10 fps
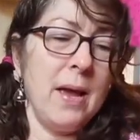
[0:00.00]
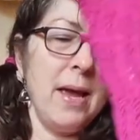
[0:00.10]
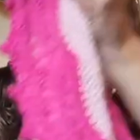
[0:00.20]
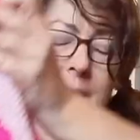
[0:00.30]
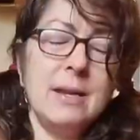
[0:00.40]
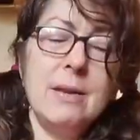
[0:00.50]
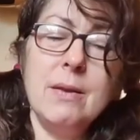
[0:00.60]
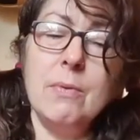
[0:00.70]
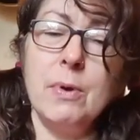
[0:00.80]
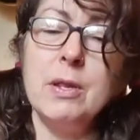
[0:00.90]
in
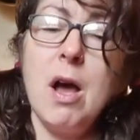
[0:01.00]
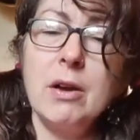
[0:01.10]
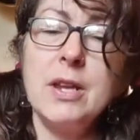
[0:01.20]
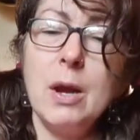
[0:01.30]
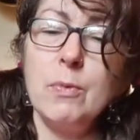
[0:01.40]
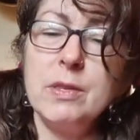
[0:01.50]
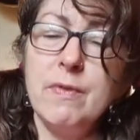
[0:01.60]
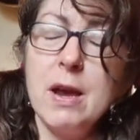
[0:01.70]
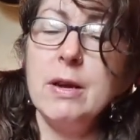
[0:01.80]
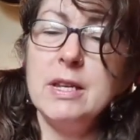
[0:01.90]
when lockdown was
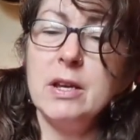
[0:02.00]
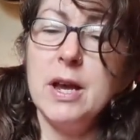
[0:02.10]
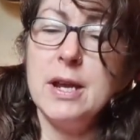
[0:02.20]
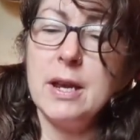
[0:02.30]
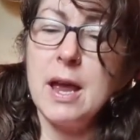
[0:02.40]
very tight